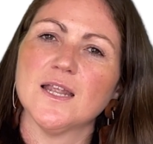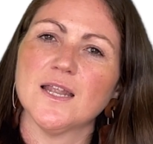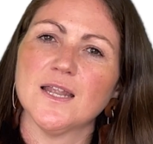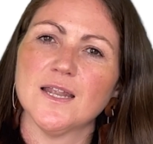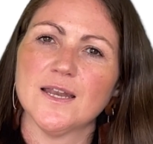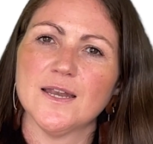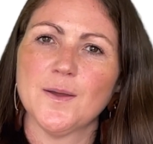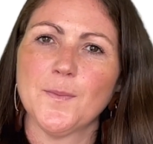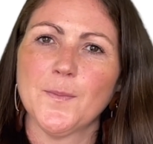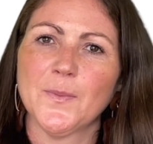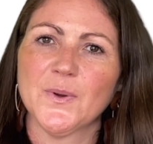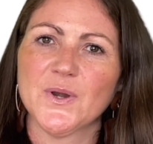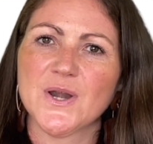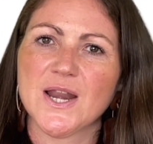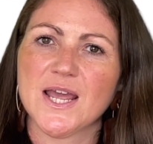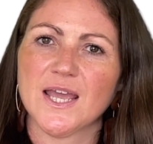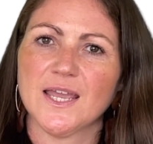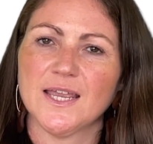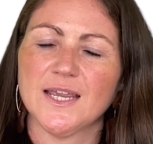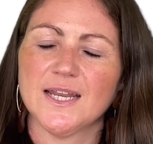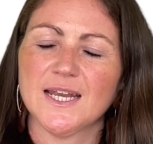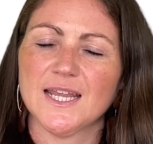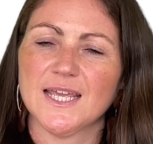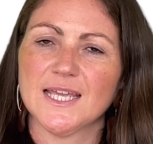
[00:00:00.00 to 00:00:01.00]
Number
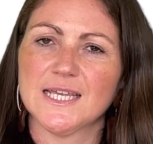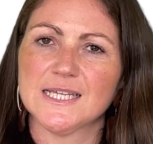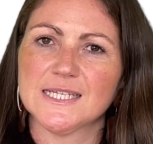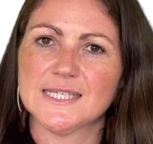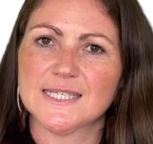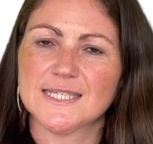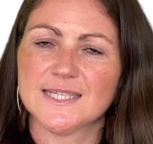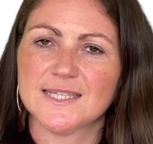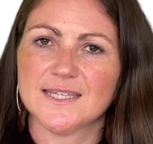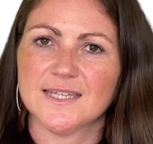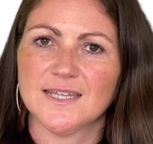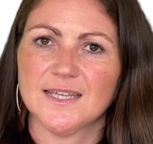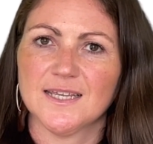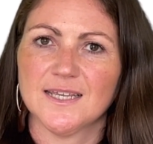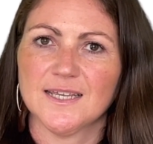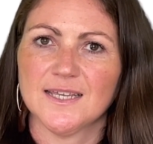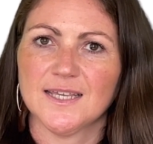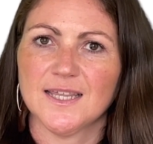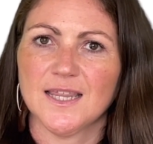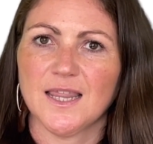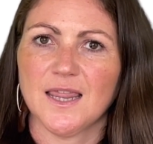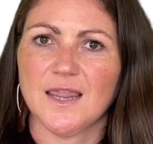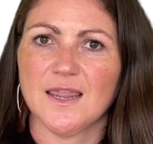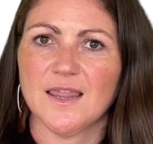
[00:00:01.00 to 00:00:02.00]
9 is
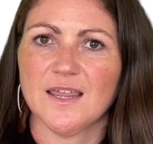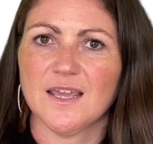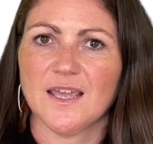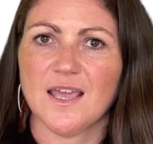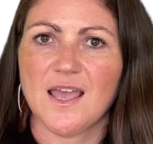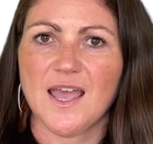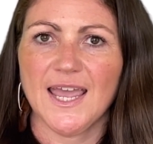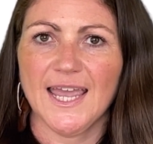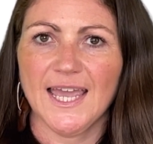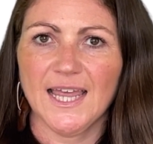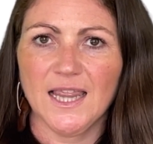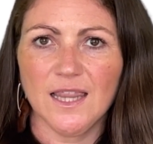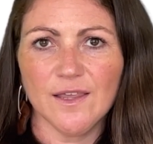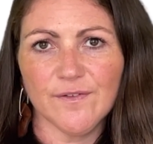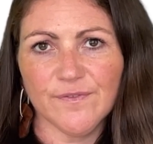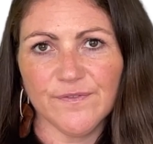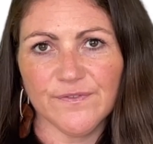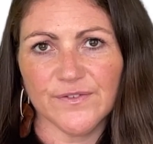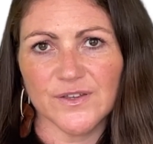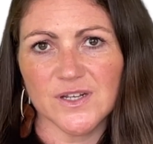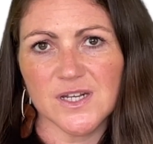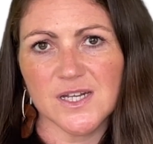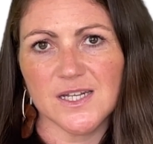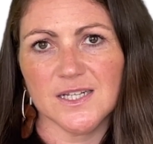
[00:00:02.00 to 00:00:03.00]
the
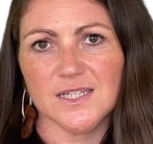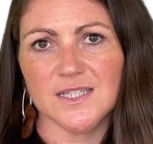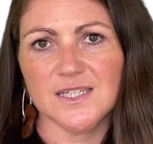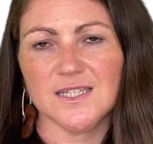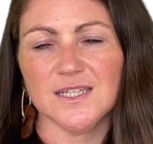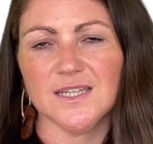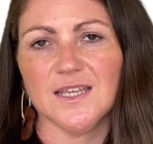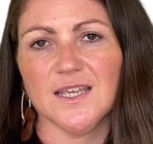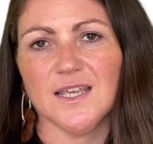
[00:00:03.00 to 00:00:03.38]
elephant